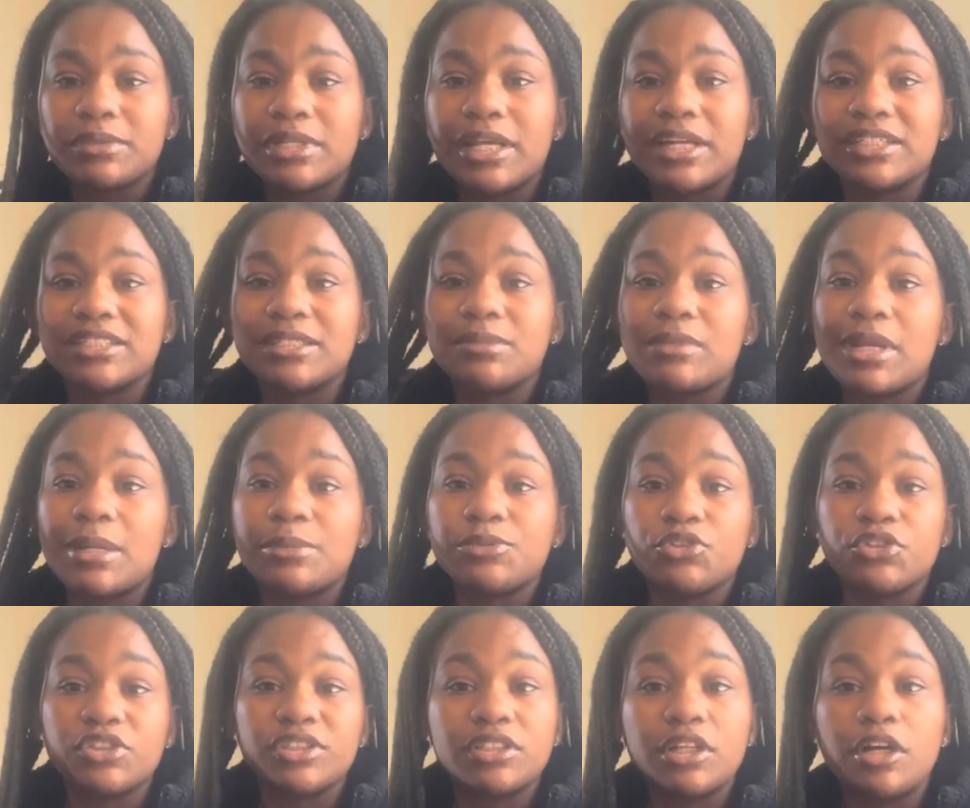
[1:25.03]
Like sometimes
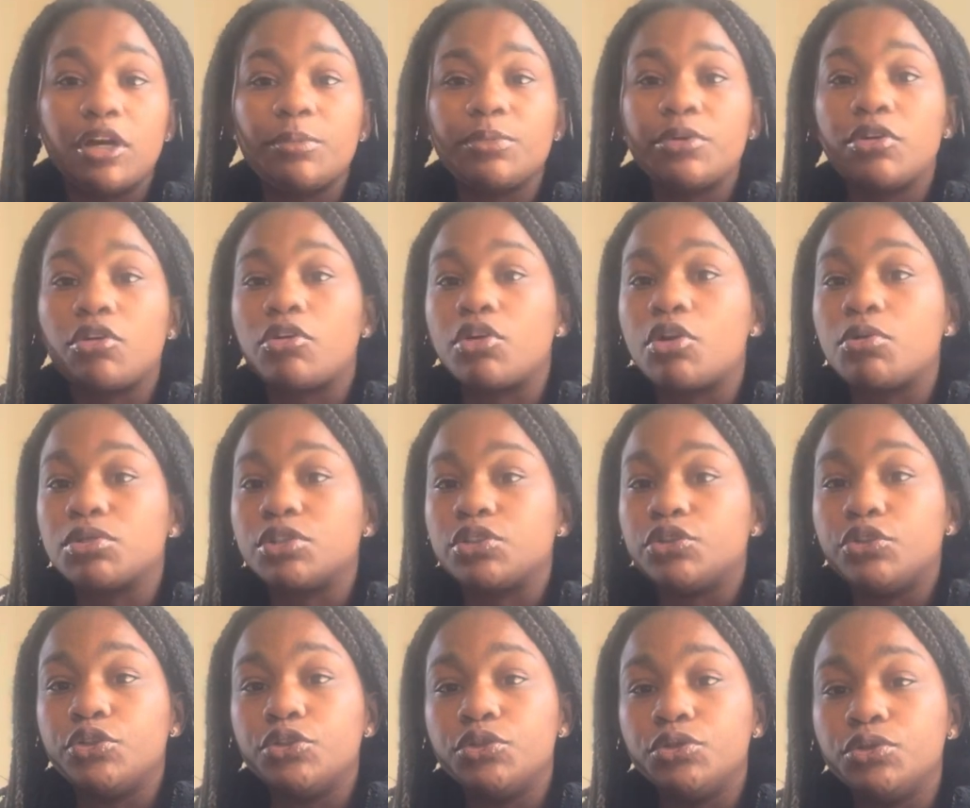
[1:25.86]
you're stumped, you don't know what
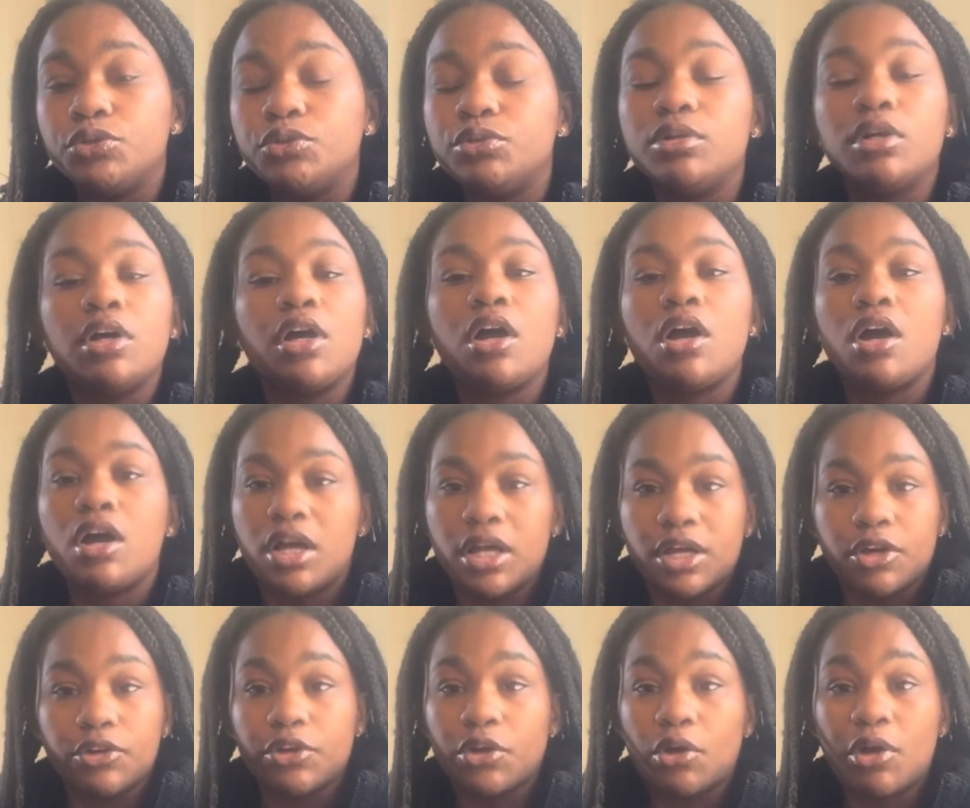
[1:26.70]
to do,
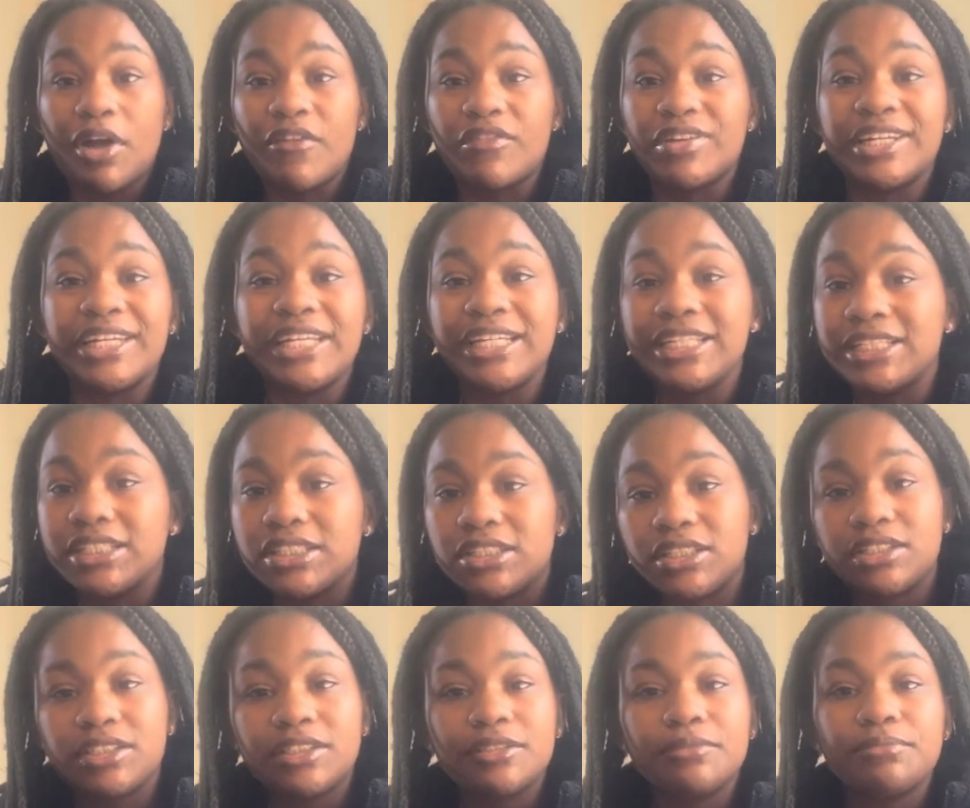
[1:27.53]
you don't have a
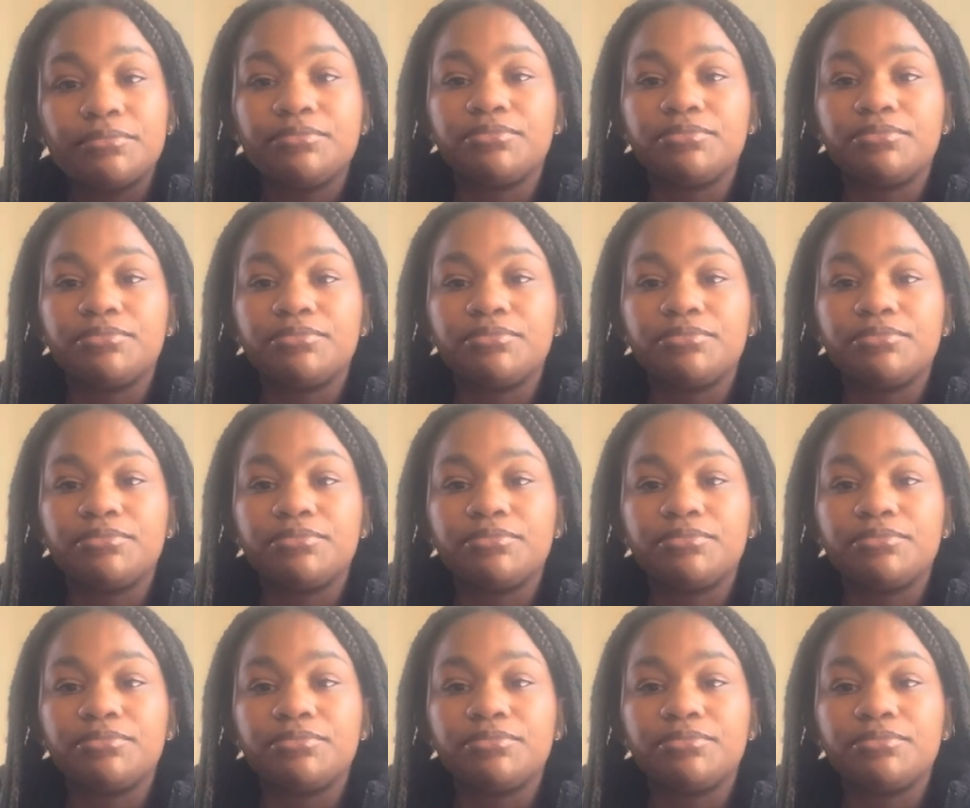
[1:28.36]
niche.